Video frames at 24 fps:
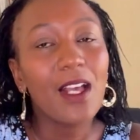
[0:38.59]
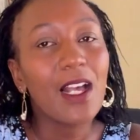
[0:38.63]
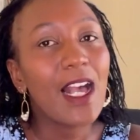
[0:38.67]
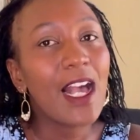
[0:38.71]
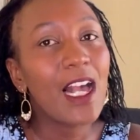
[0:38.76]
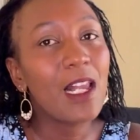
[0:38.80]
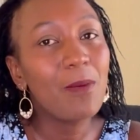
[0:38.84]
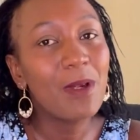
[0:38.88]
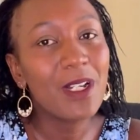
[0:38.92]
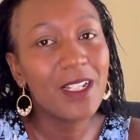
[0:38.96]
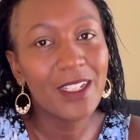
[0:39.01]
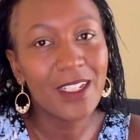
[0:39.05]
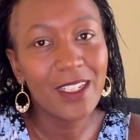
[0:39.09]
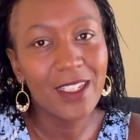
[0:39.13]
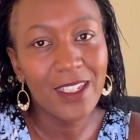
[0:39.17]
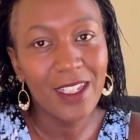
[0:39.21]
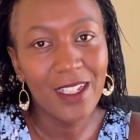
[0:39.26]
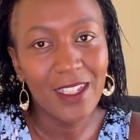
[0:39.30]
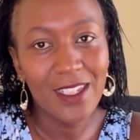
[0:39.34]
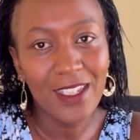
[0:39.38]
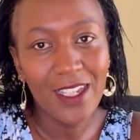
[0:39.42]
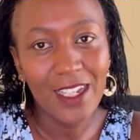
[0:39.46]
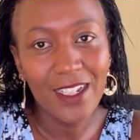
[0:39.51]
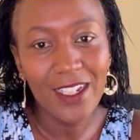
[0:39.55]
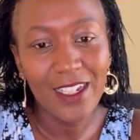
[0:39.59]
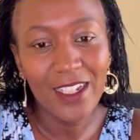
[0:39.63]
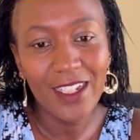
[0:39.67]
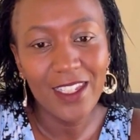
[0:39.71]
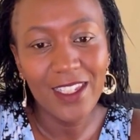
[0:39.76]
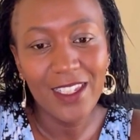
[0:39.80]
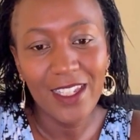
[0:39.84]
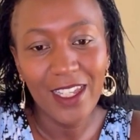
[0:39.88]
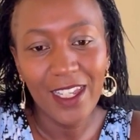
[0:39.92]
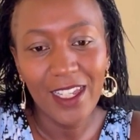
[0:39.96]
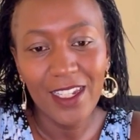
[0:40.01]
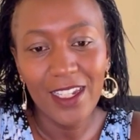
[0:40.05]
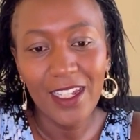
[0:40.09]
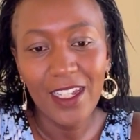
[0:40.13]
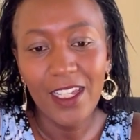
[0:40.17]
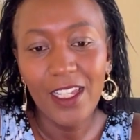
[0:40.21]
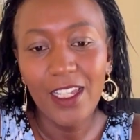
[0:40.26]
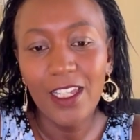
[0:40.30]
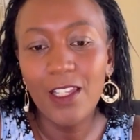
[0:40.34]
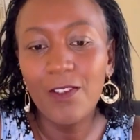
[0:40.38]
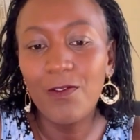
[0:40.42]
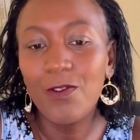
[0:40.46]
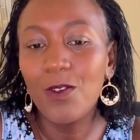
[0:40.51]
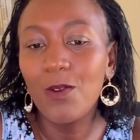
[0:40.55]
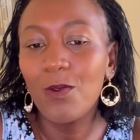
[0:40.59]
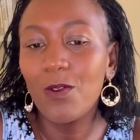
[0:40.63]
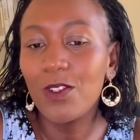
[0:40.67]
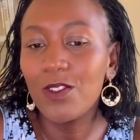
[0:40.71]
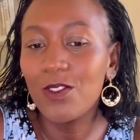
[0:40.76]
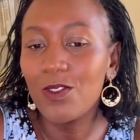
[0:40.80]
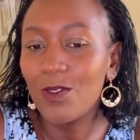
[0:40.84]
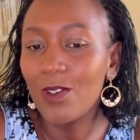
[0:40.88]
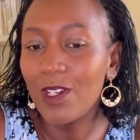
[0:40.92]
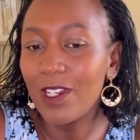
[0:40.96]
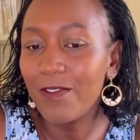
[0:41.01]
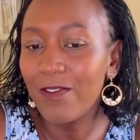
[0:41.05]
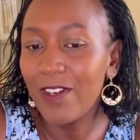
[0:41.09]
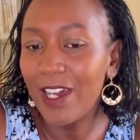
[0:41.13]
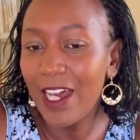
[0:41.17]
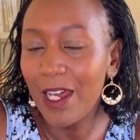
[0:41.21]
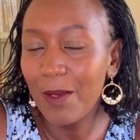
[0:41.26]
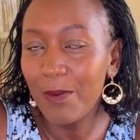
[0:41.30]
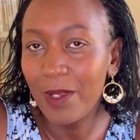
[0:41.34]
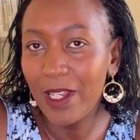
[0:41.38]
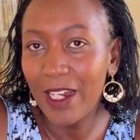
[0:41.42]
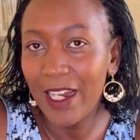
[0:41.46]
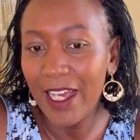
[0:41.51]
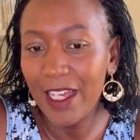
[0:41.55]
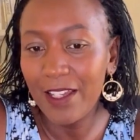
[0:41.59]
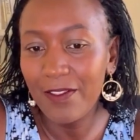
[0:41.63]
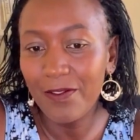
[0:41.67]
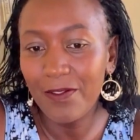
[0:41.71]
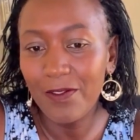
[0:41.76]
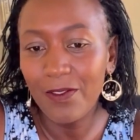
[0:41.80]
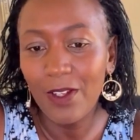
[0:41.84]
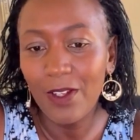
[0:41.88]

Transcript: Albert Einstein started and said, if you want to live a happy life,